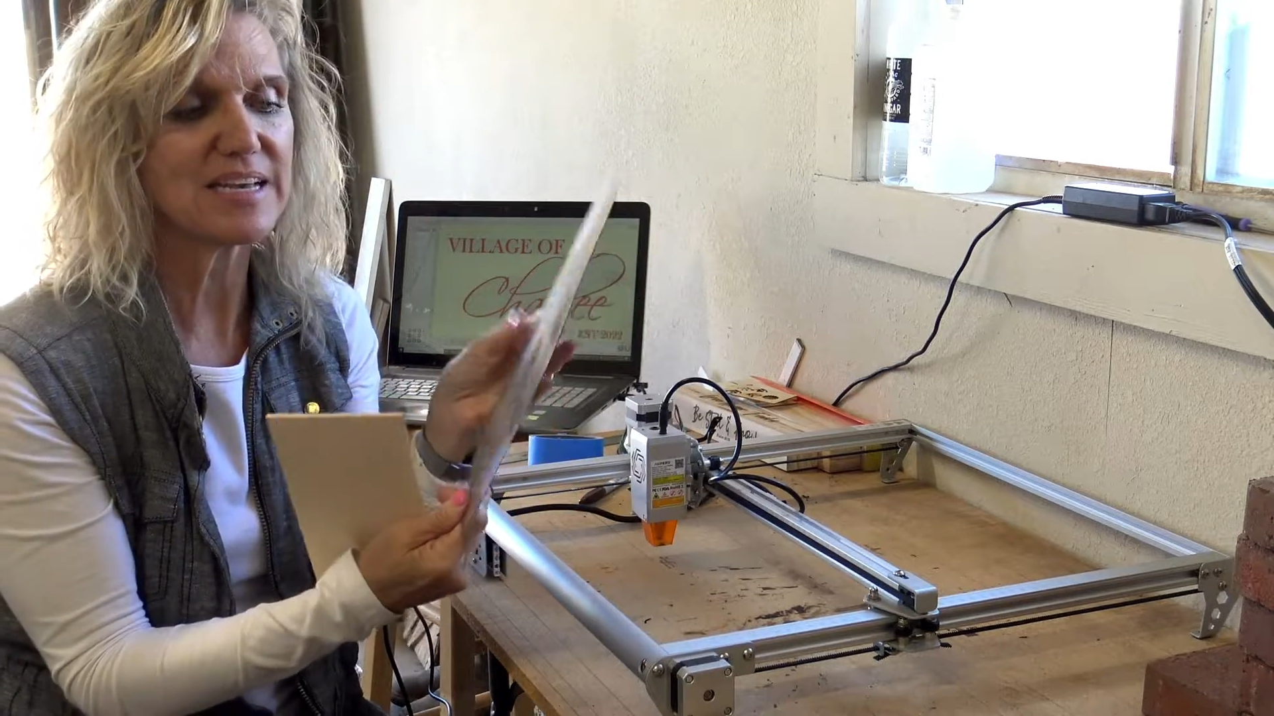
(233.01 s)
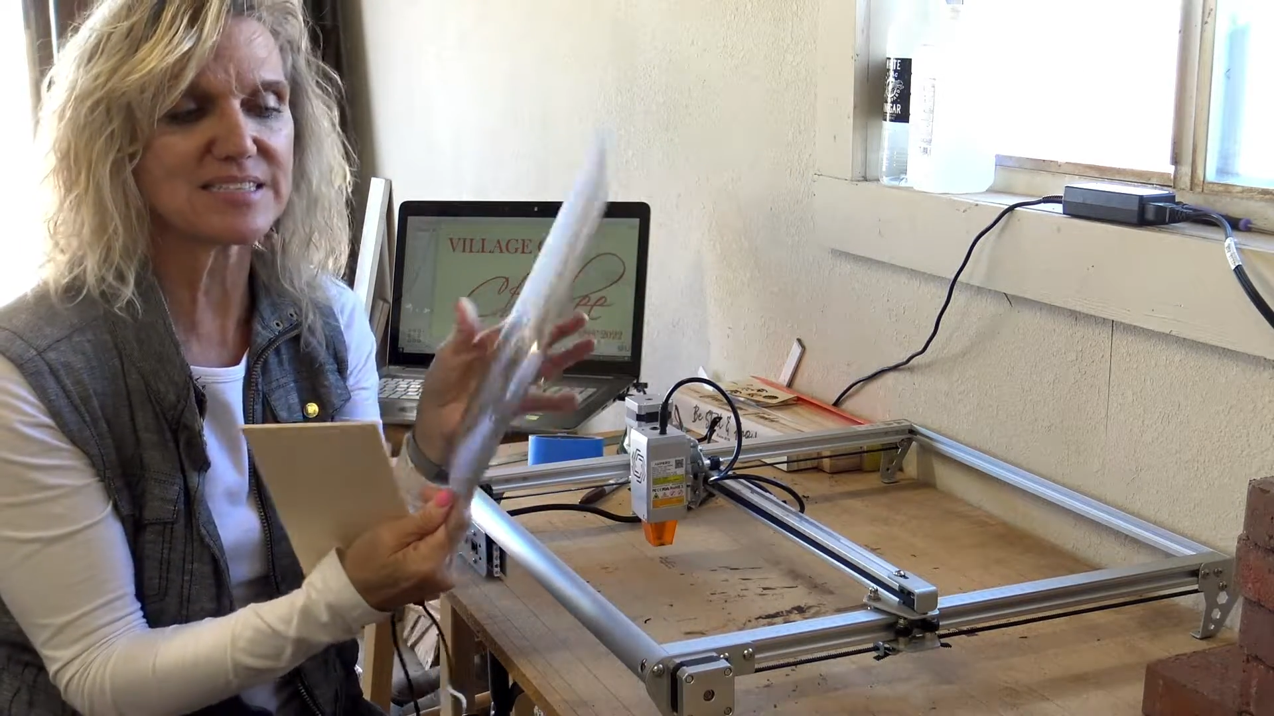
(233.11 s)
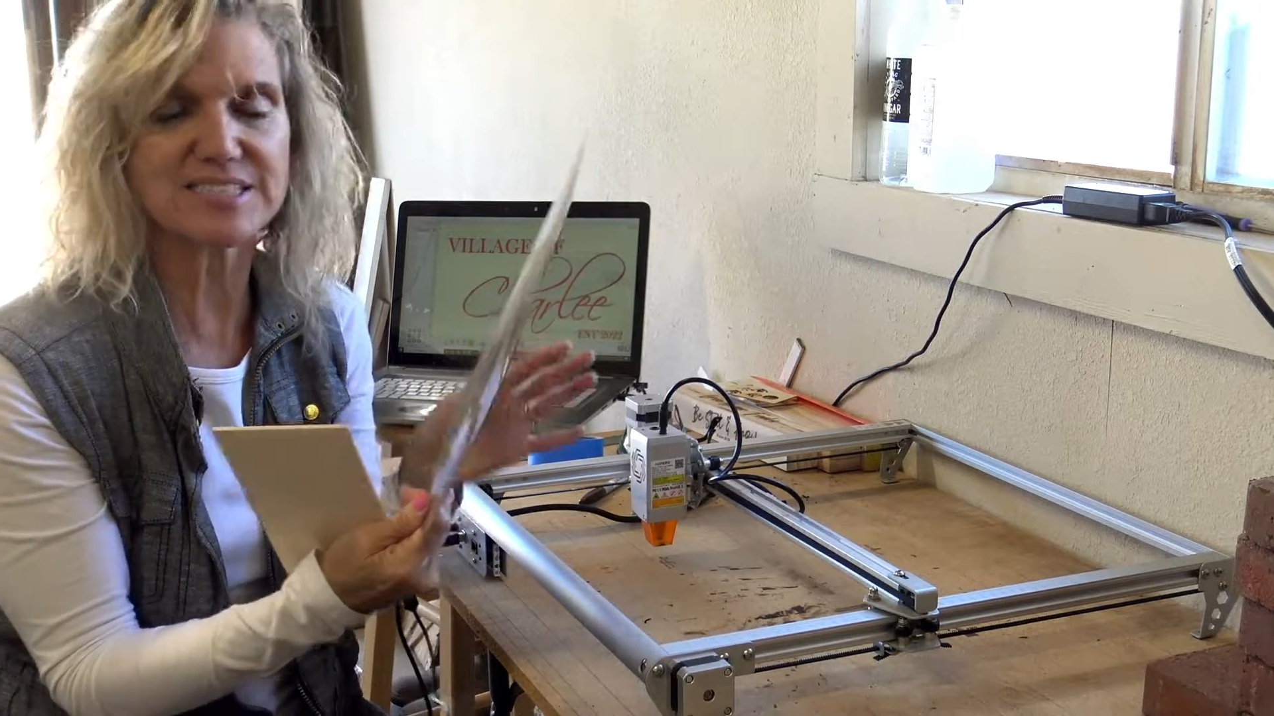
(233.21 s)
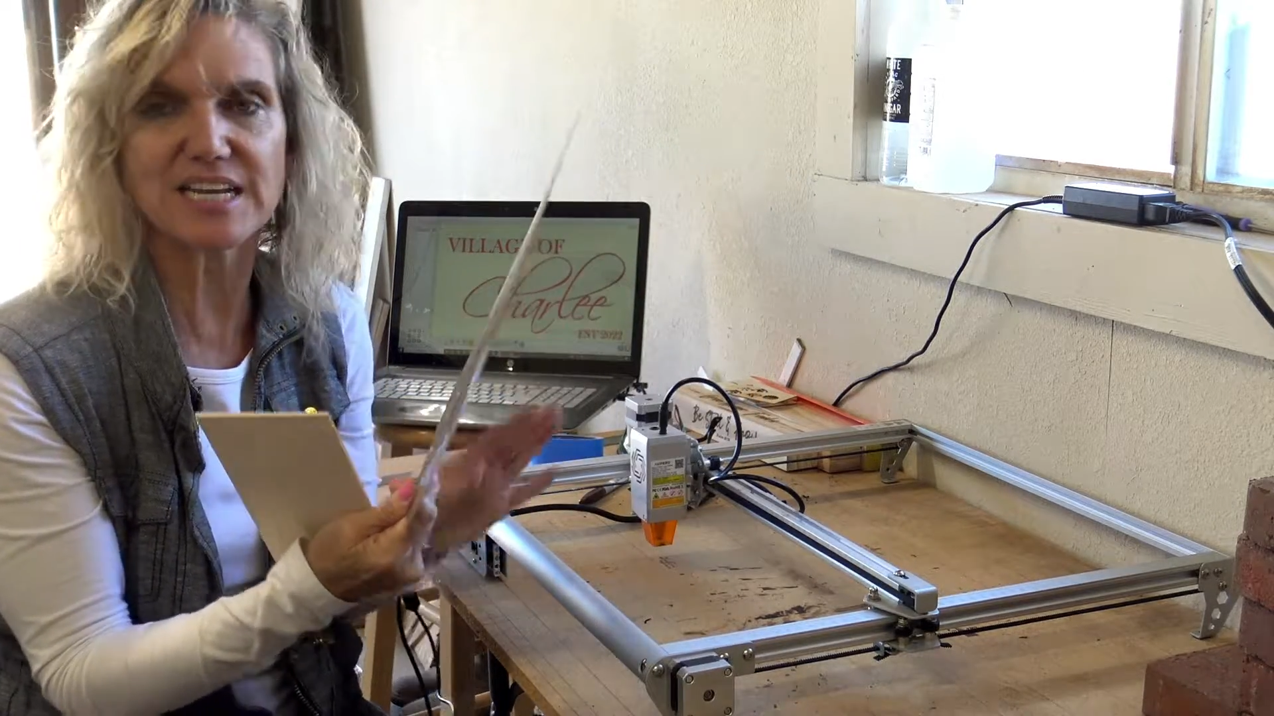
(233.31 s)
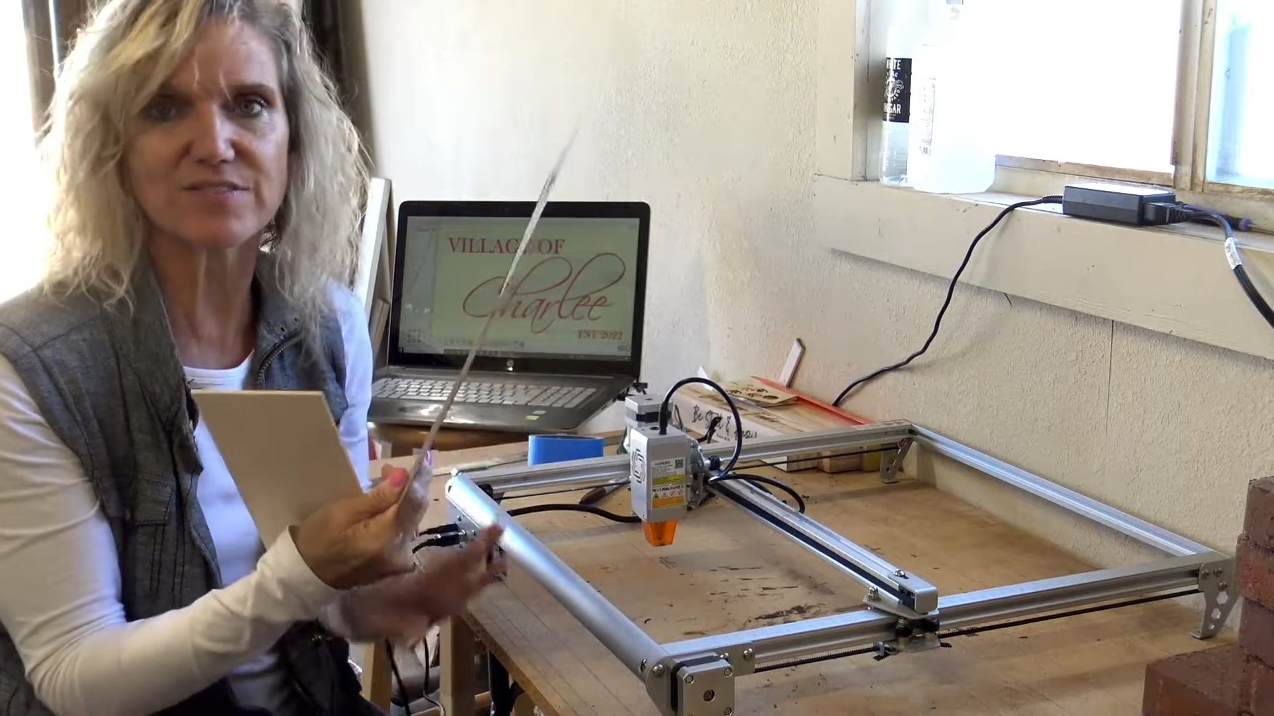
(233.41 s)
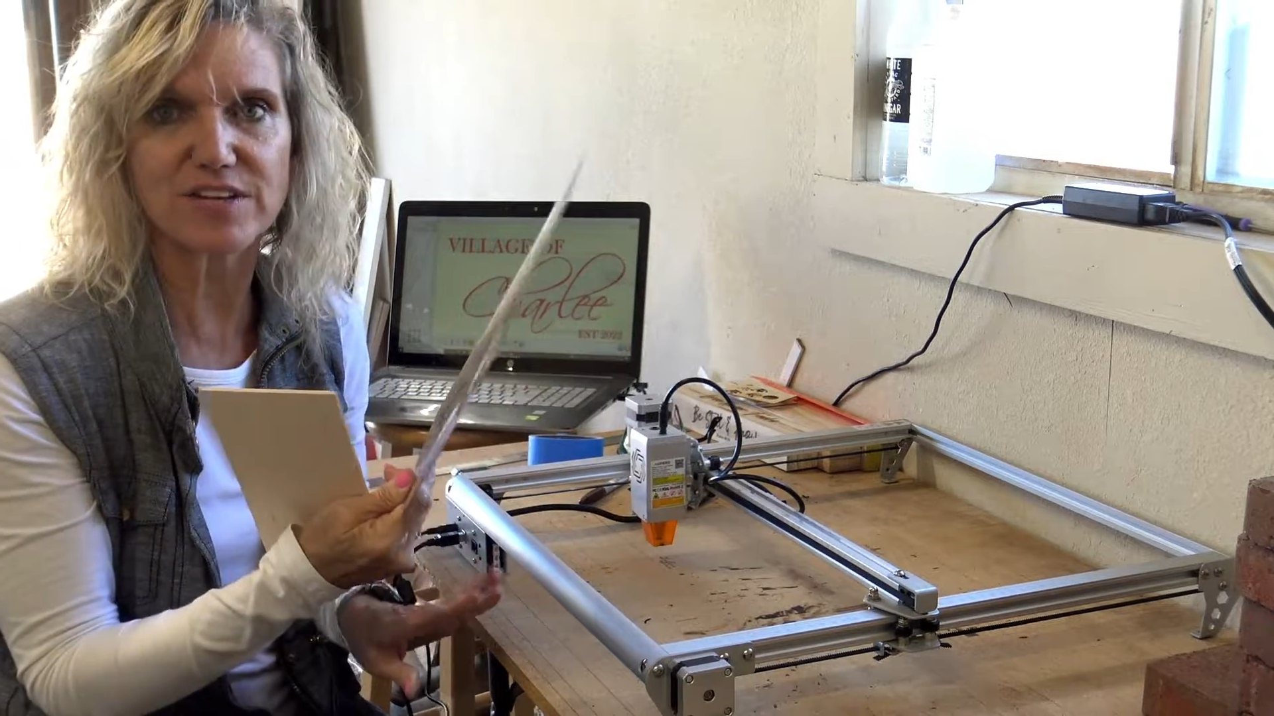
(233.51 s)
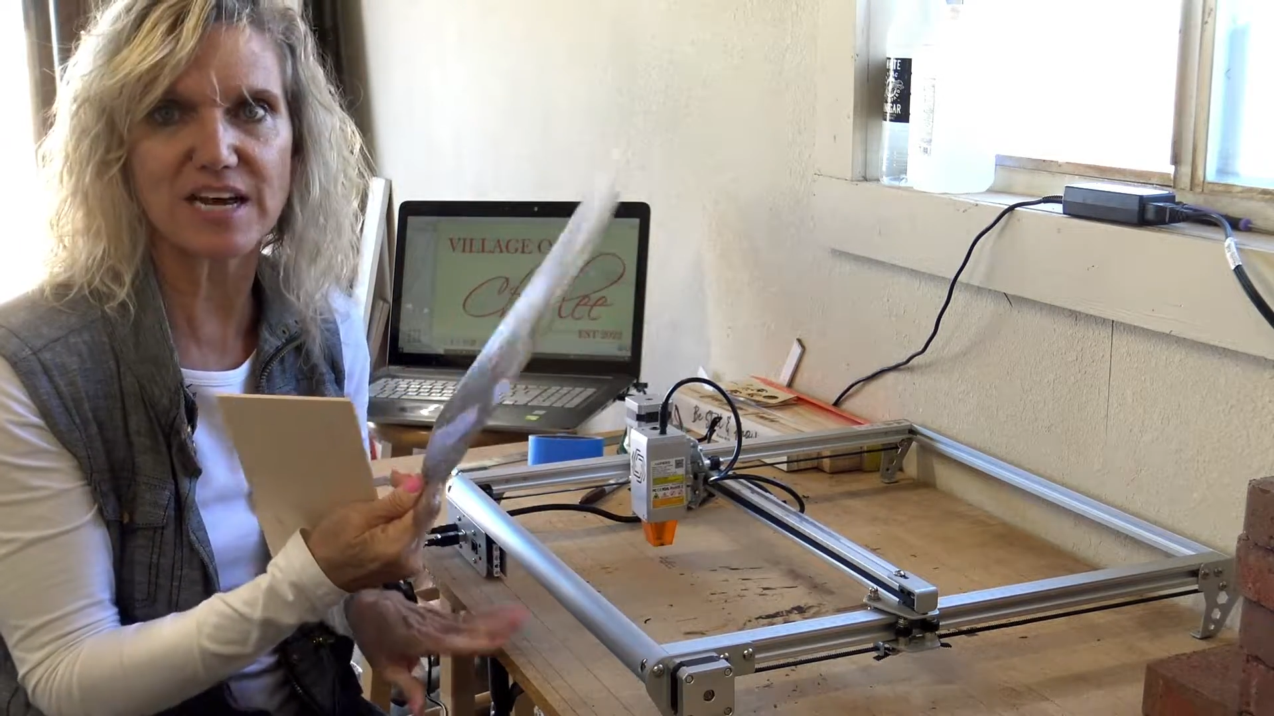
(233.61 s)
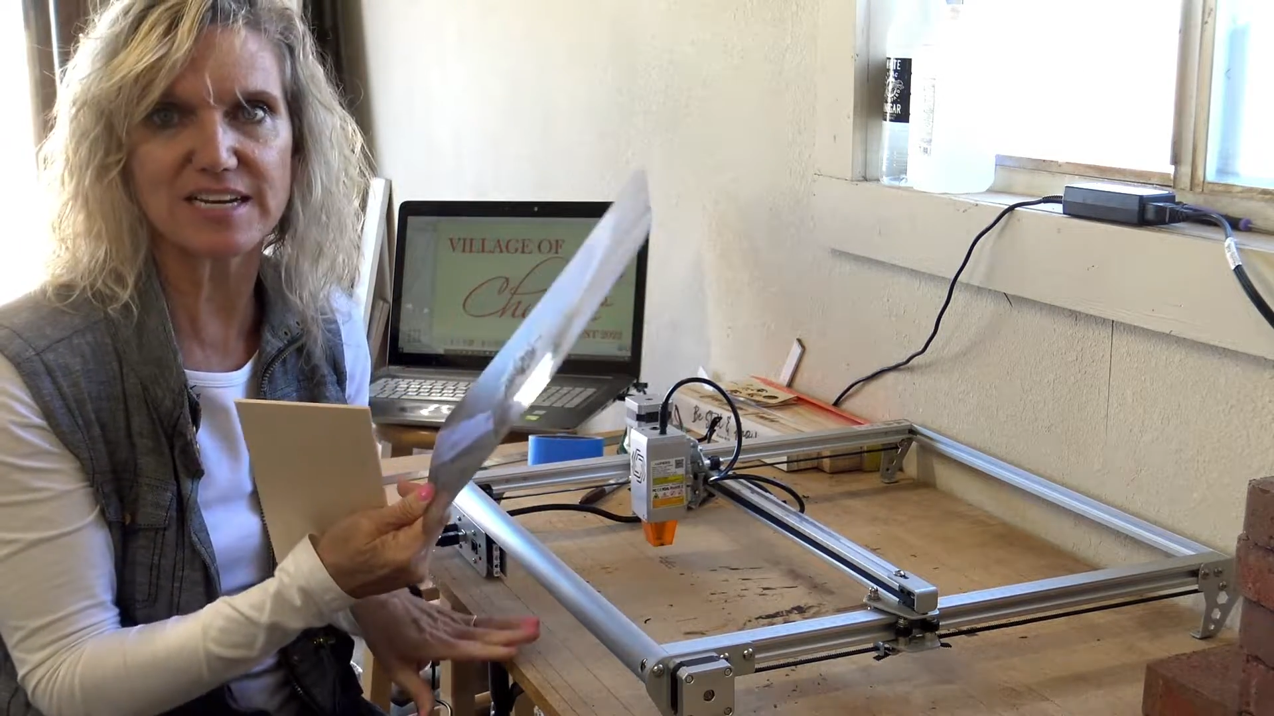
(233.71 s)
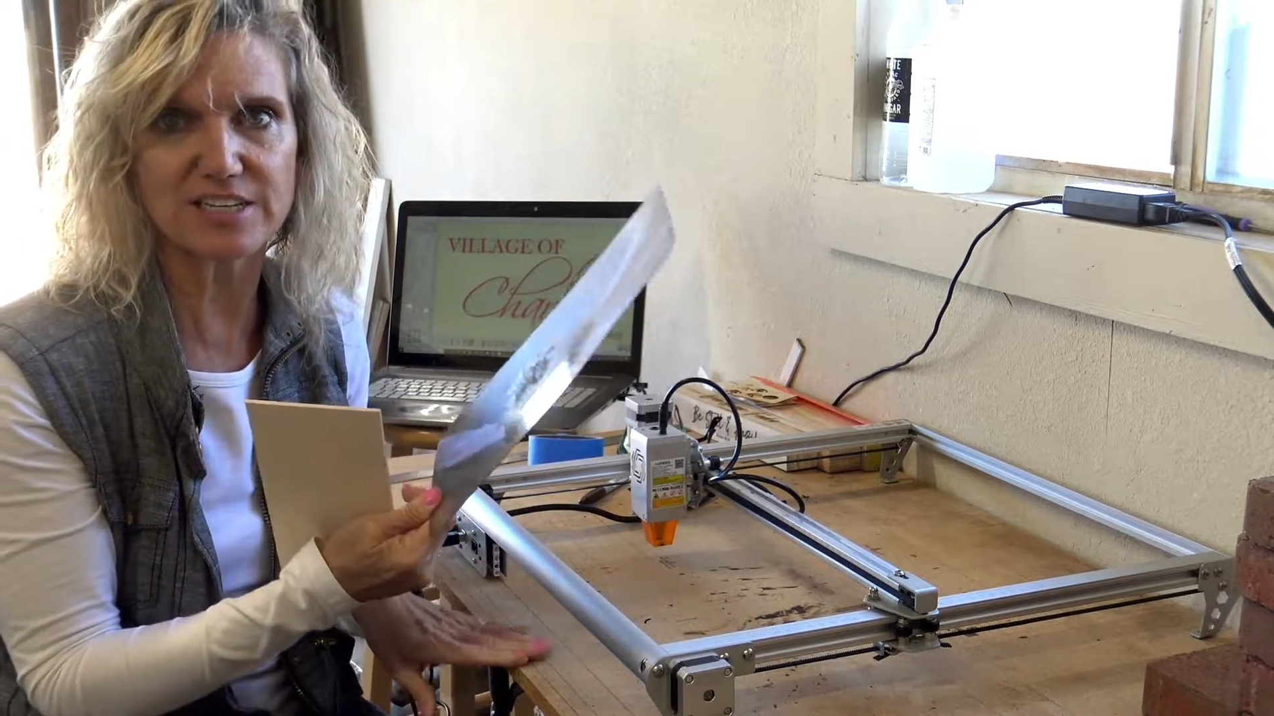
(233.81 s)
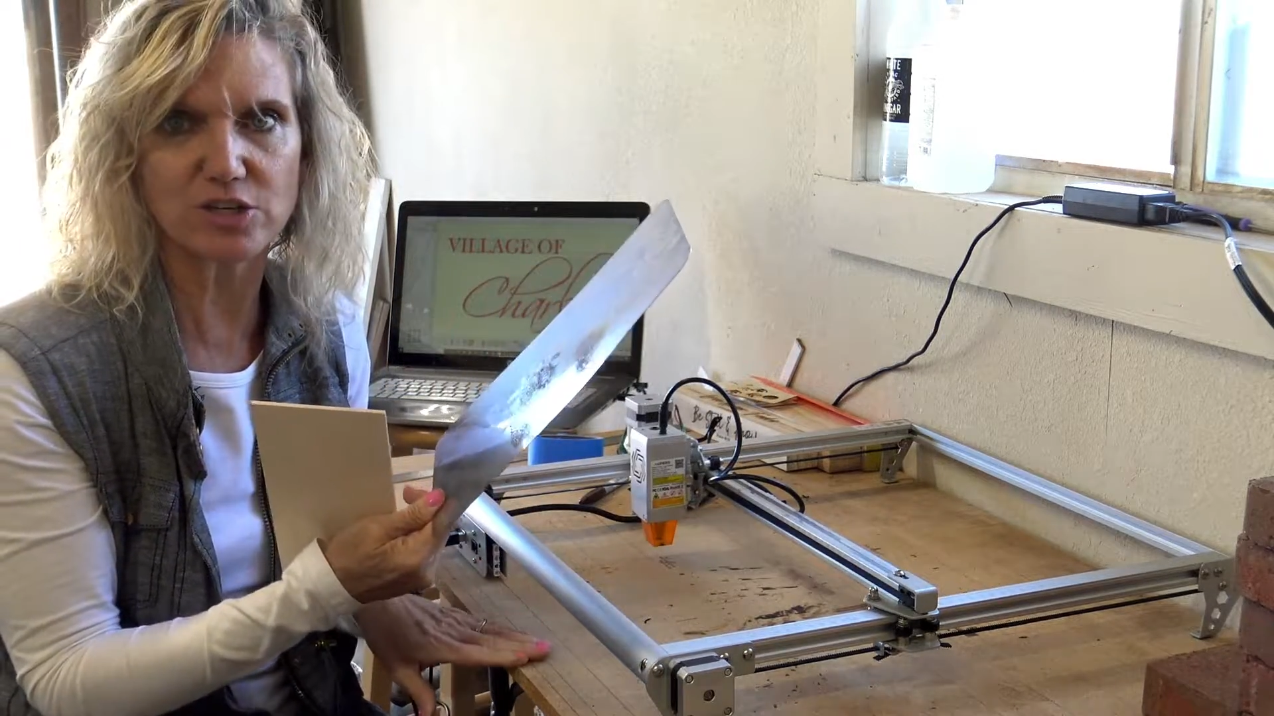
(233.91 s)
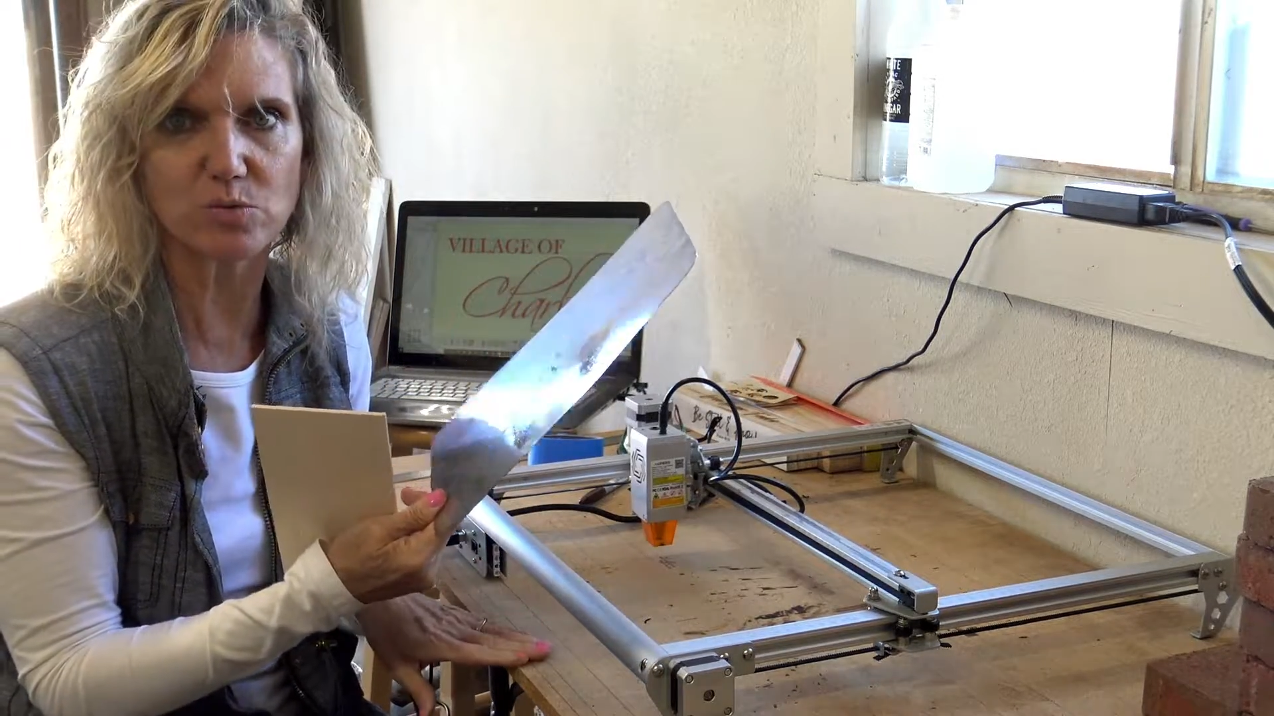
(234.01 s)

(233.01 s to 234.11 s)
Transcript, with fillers: instead of cutting